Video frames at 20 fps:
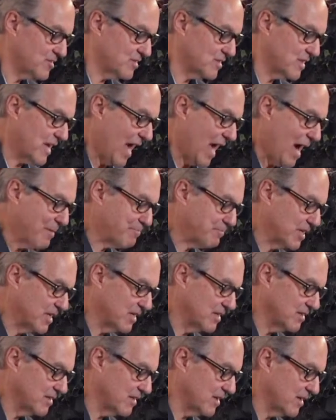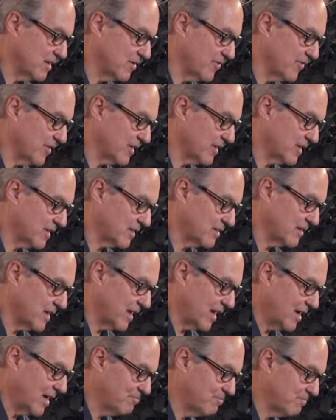captain, or
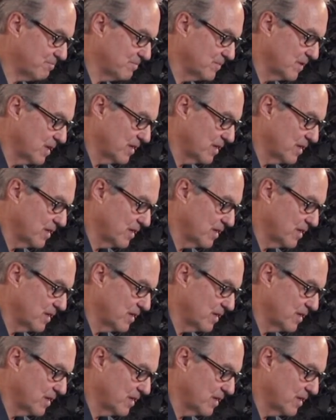the